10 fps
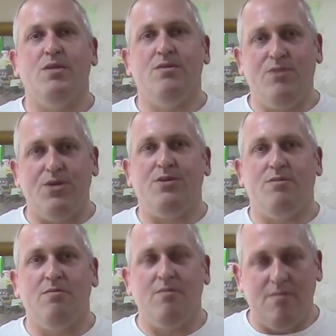
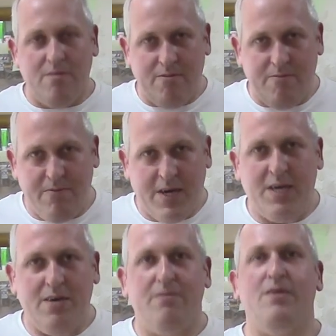just
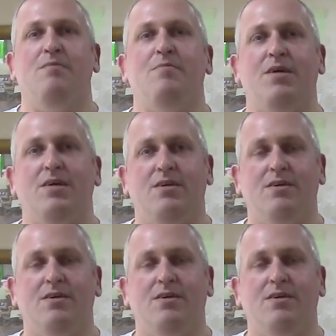thank you very much.